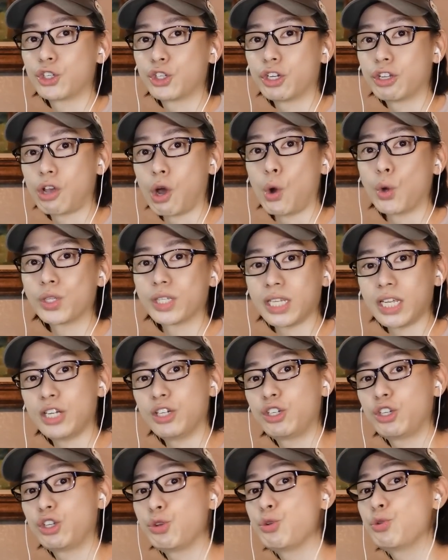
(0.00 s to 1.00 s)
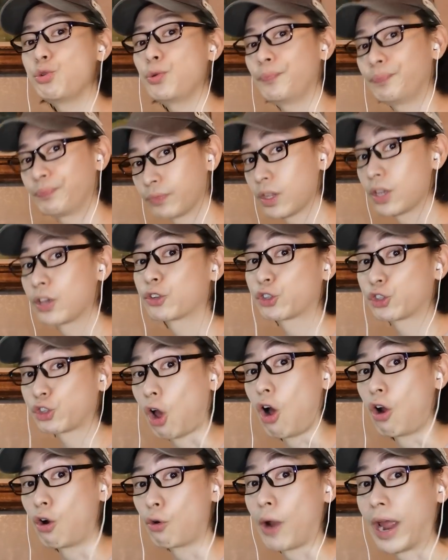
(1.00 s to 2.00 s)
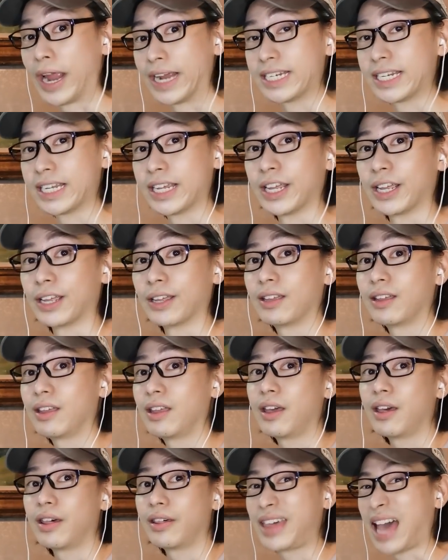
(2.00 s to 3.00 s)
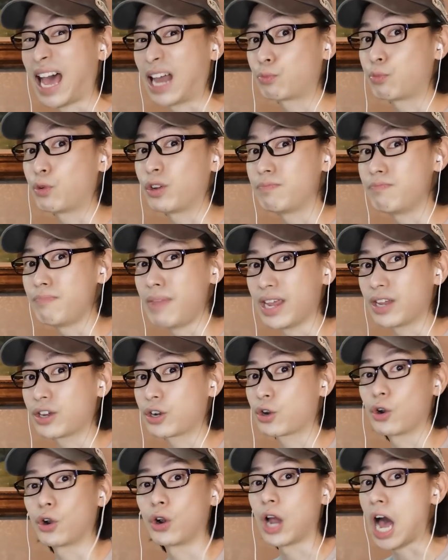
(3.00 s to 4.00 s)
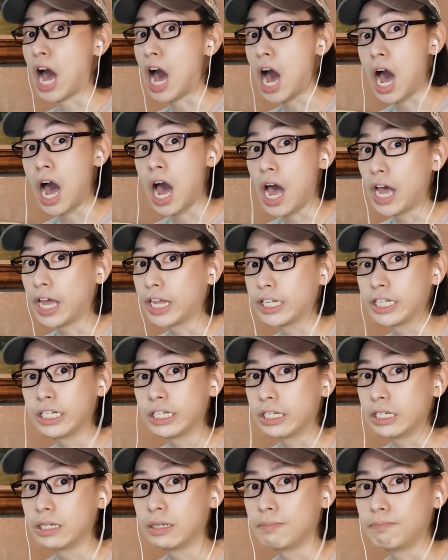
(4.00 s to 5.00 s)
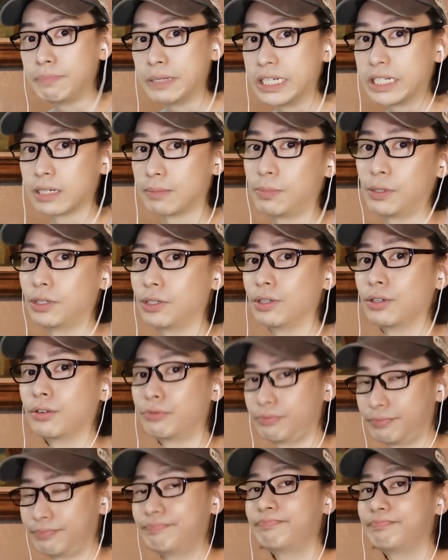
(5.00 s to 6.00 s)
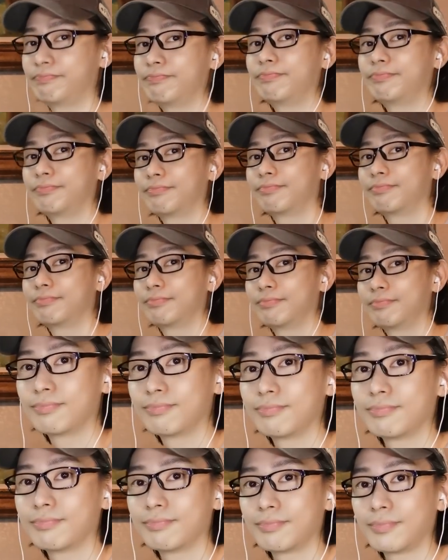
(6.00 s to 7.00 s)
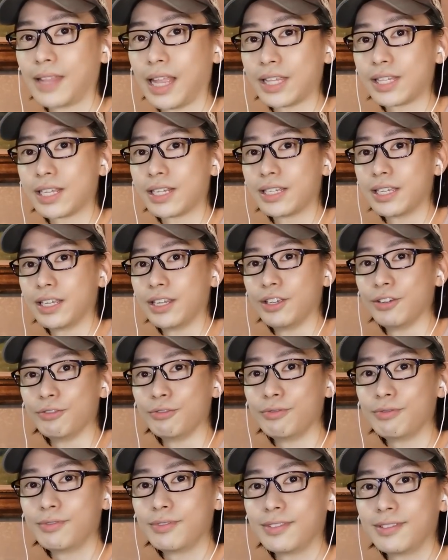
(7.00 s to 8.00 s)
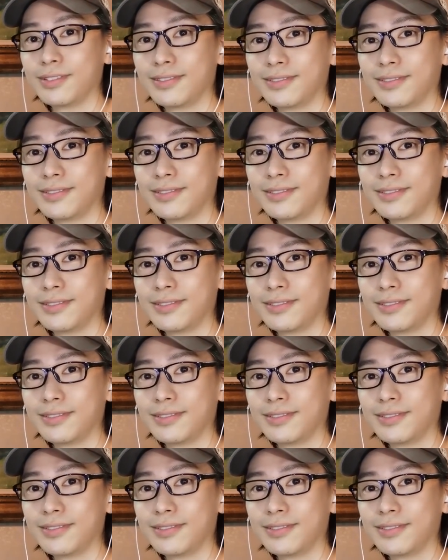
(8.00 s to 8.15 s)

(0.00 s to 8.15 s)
she goes into songwriting. That would make her unbeatable. Let's continue.